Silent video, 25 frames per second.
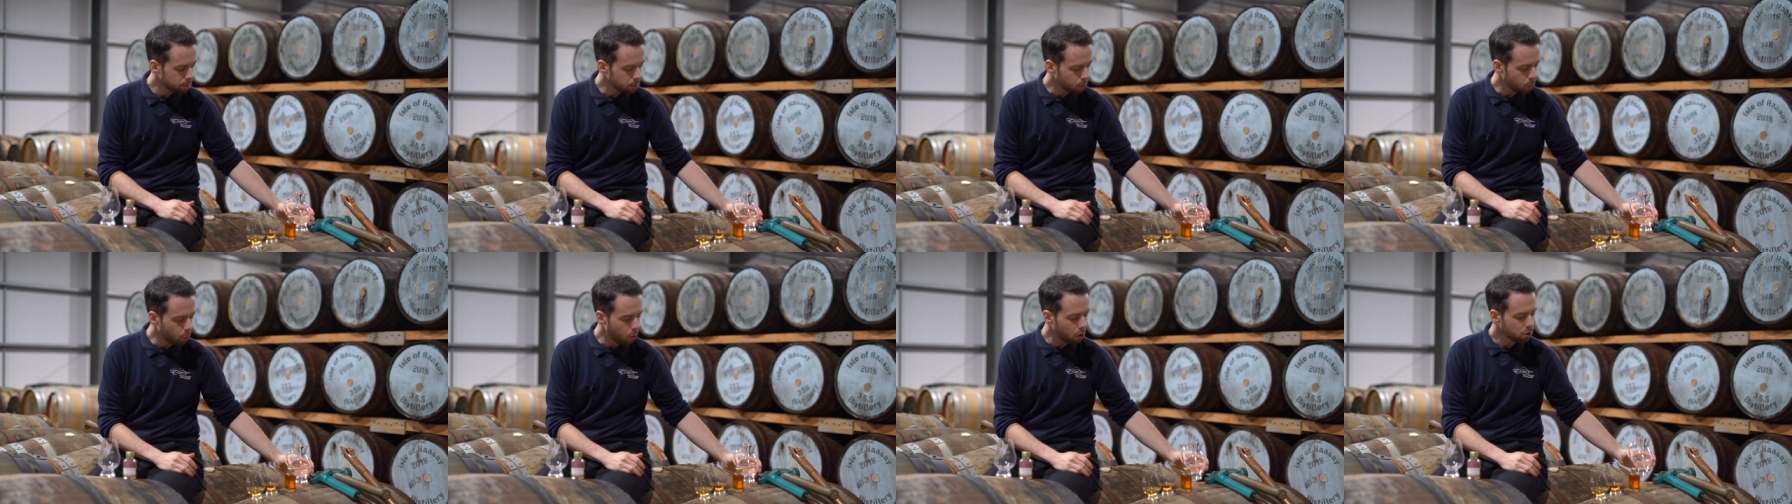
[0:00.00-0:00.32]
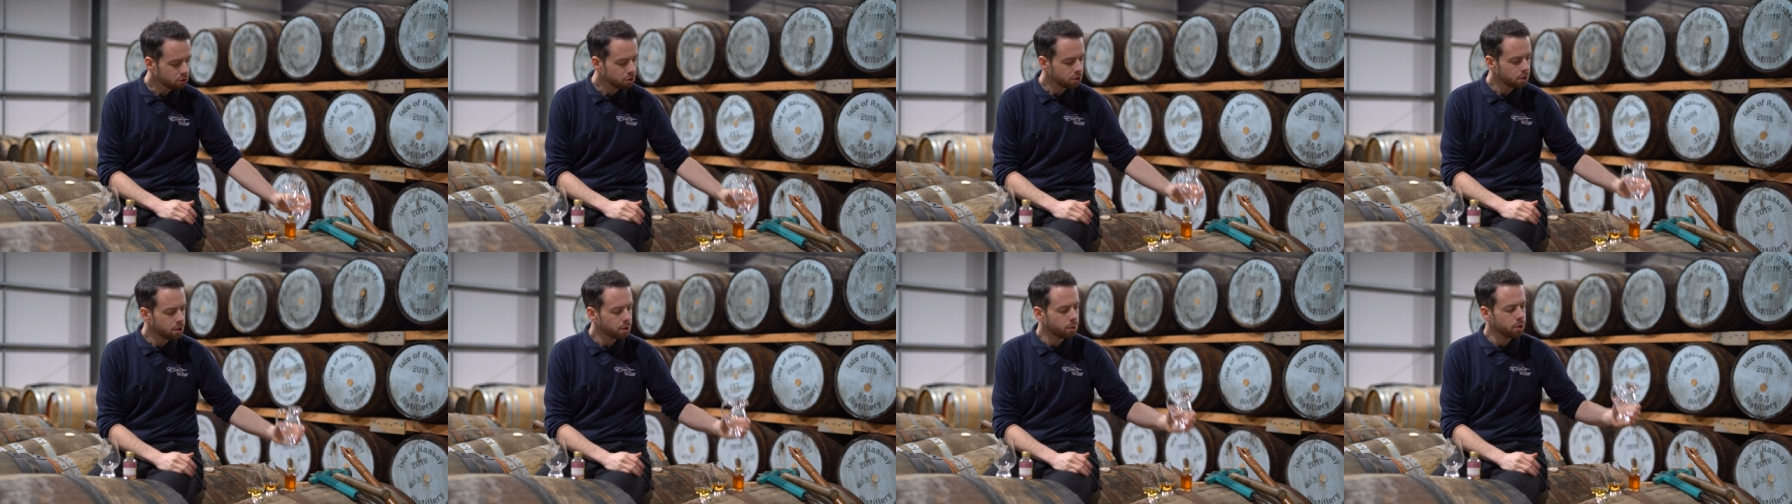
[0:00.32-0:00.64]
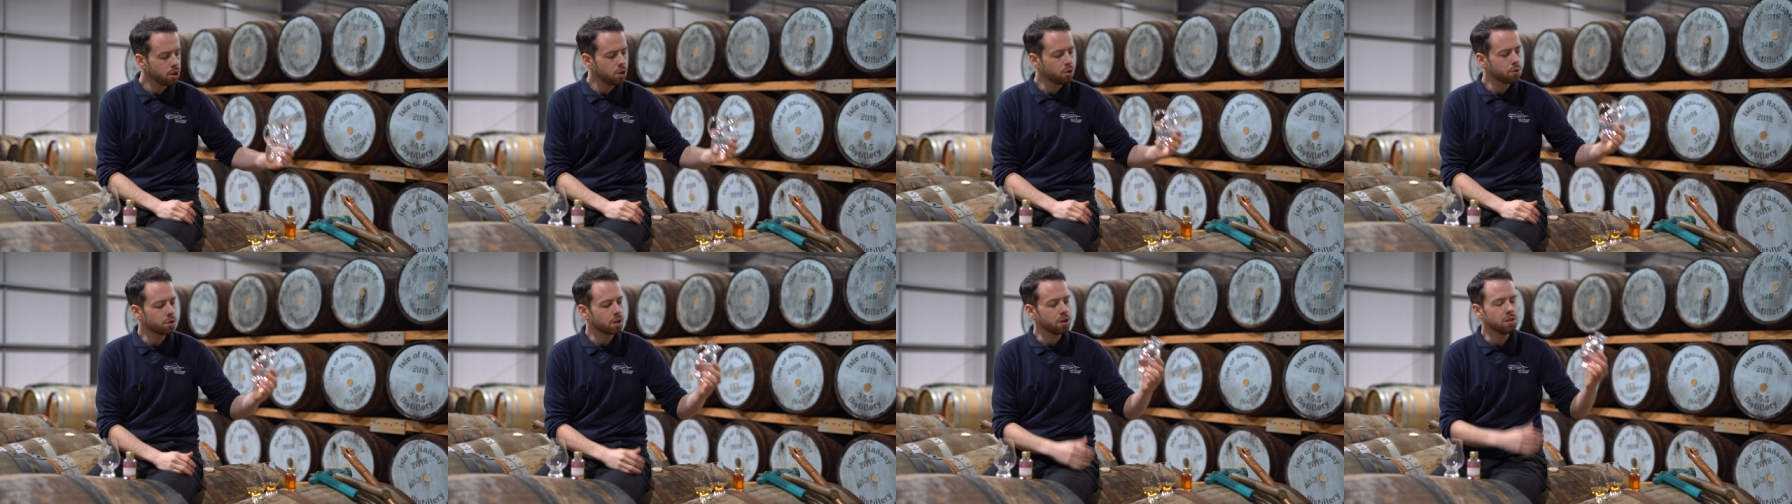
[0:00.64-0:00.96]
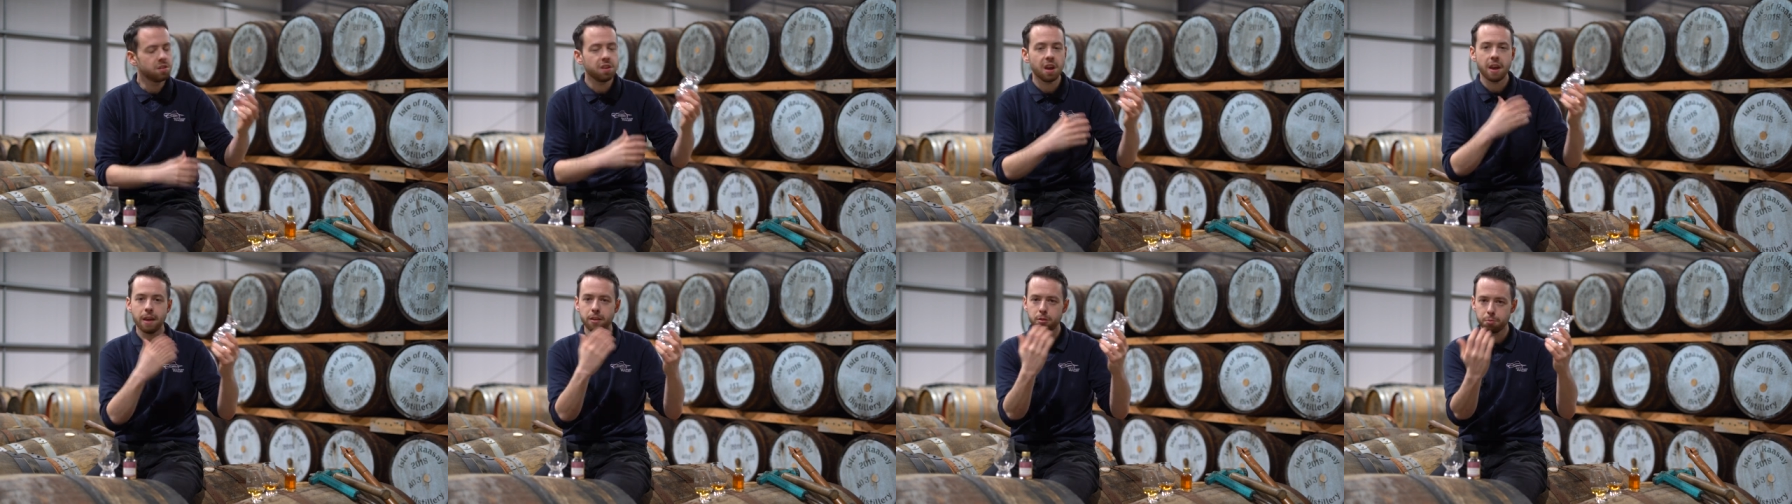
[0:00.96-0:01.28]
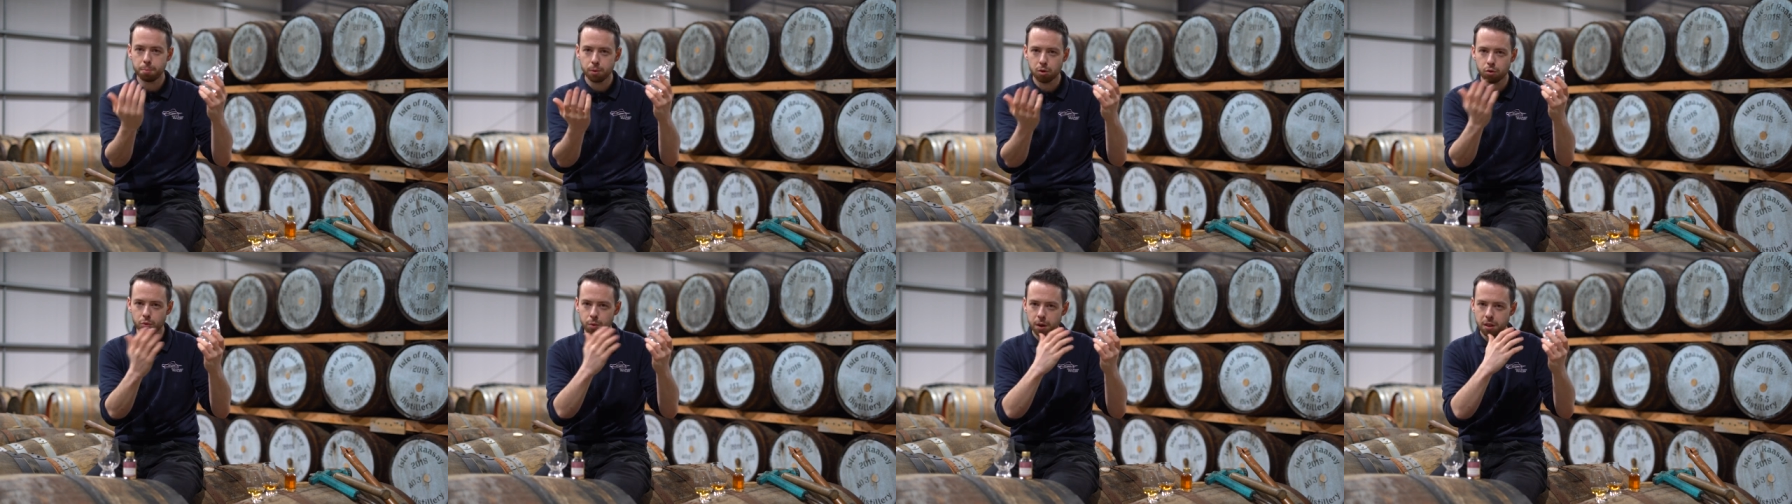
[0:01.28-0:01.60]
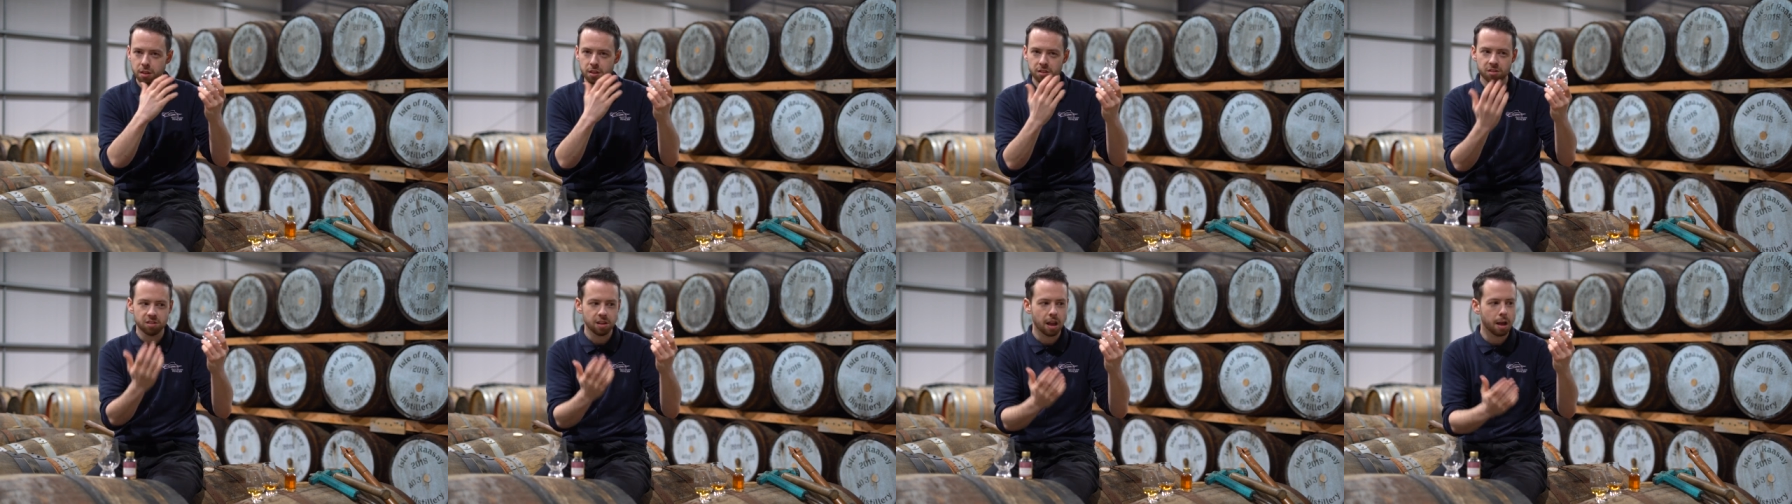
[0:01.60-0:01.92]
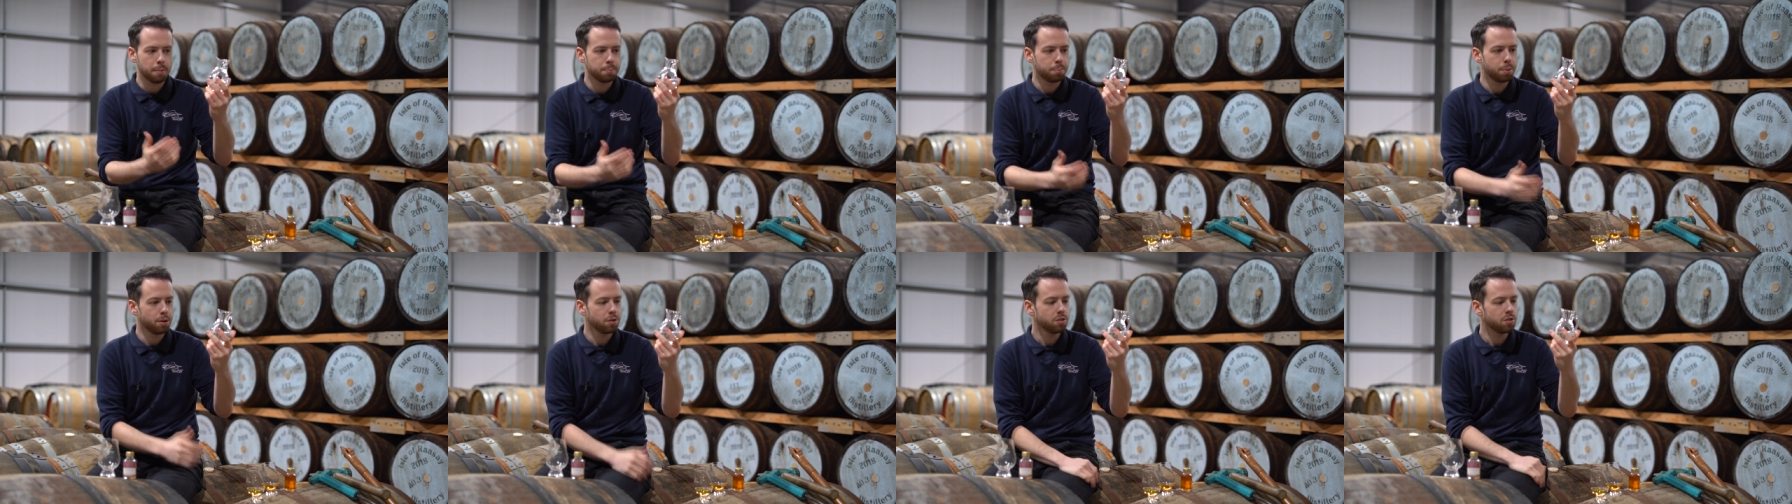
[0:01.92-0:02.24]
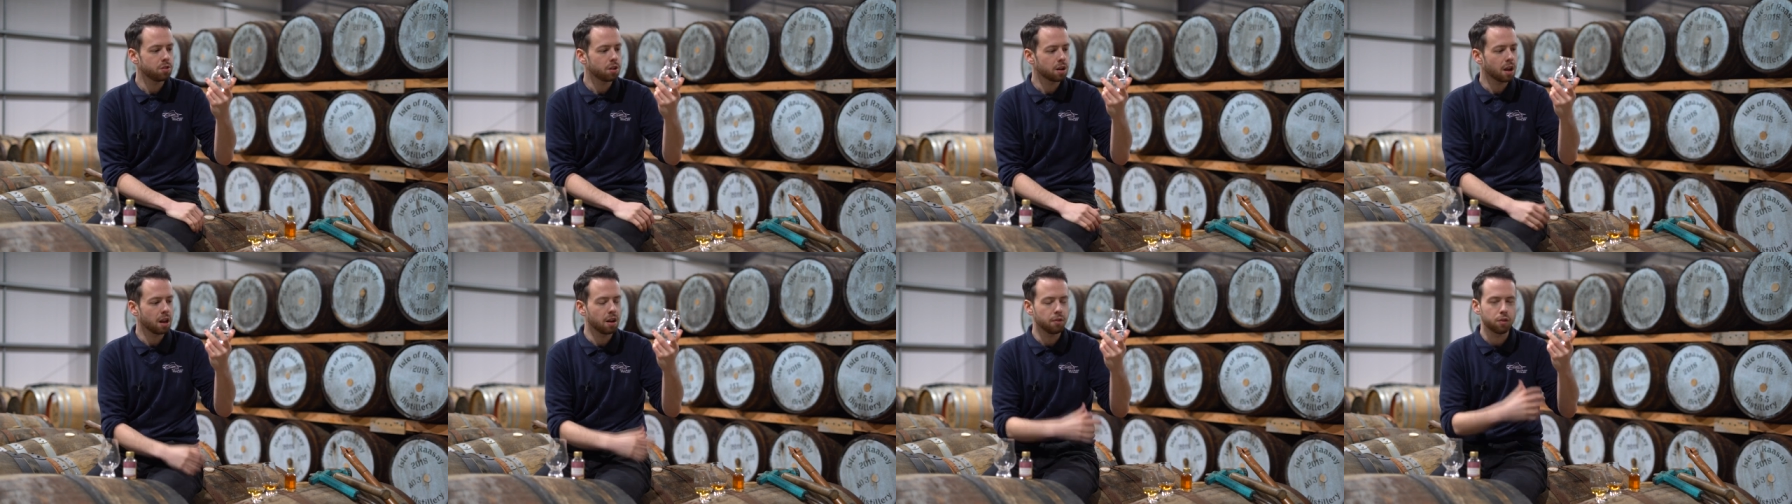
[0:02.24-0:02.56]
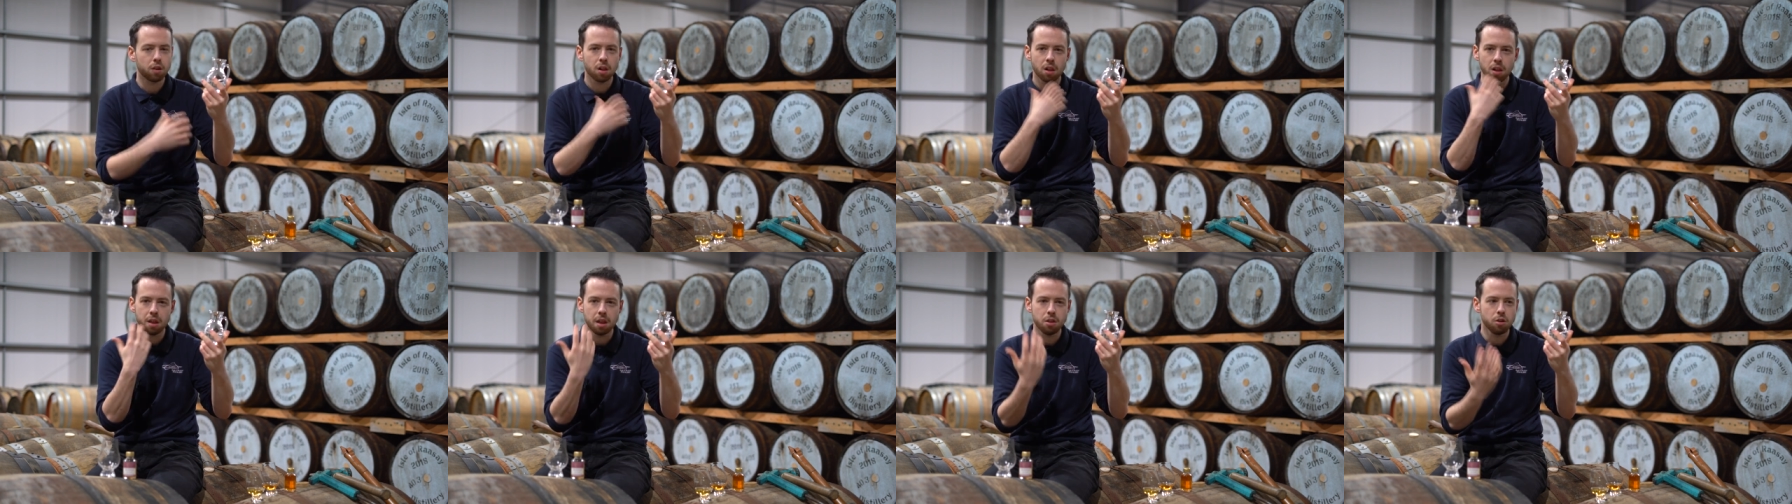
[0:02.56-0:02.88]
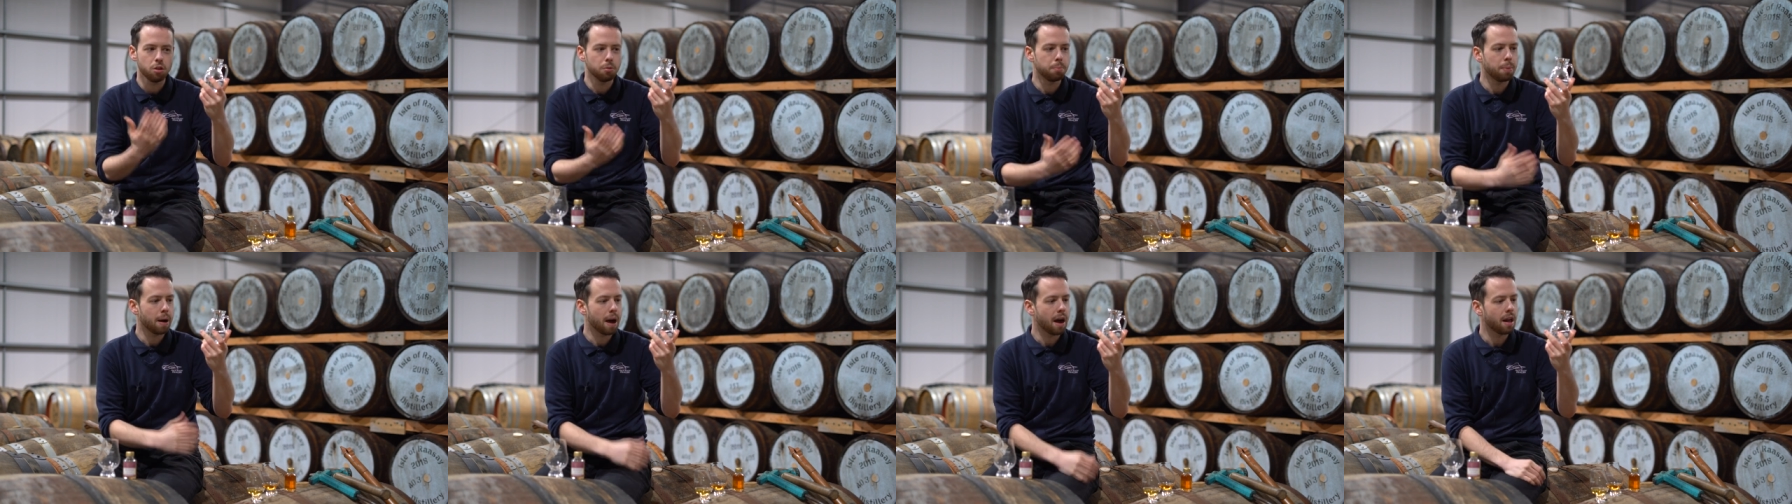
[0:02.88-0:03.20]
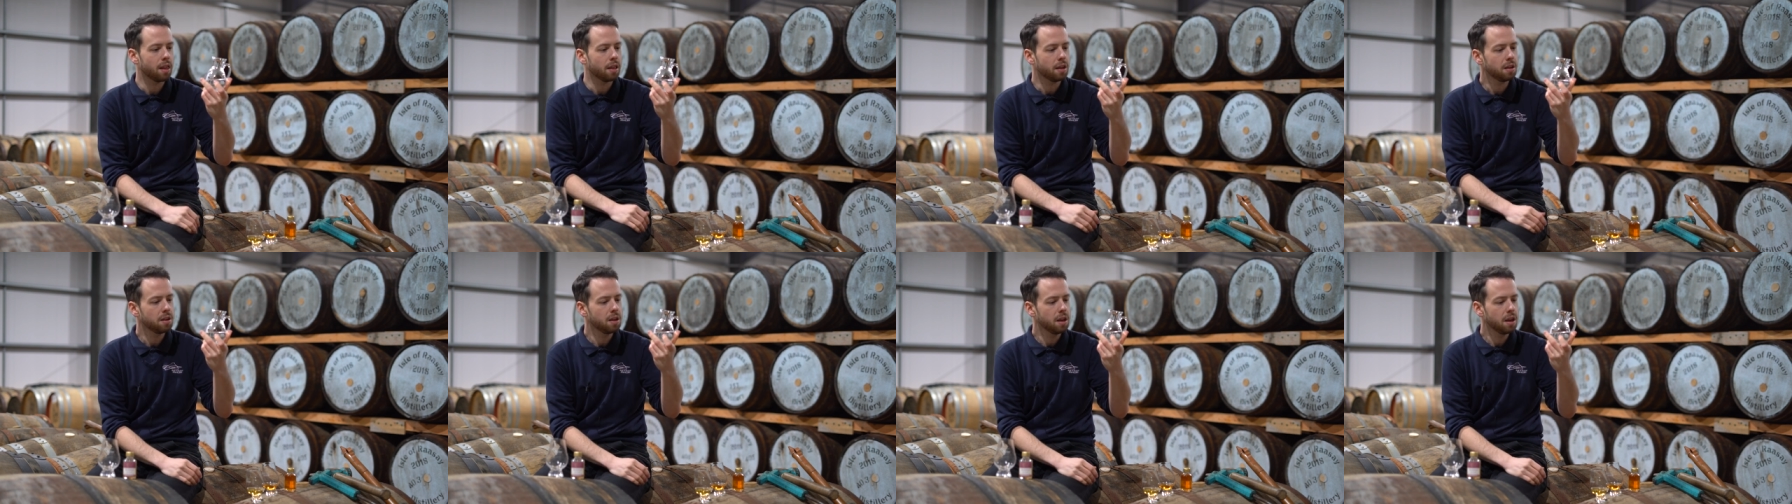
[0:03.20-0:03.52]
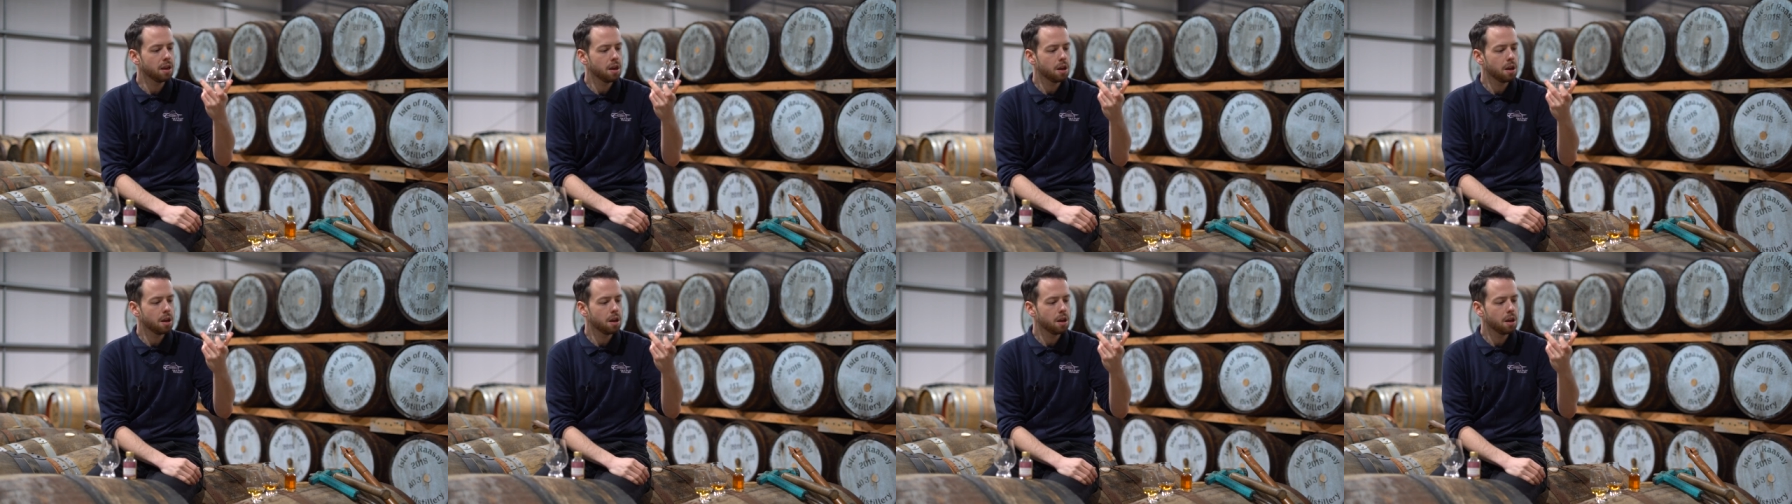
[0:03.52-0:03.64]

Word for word: water that you can taste between the samples to kind of clean your palate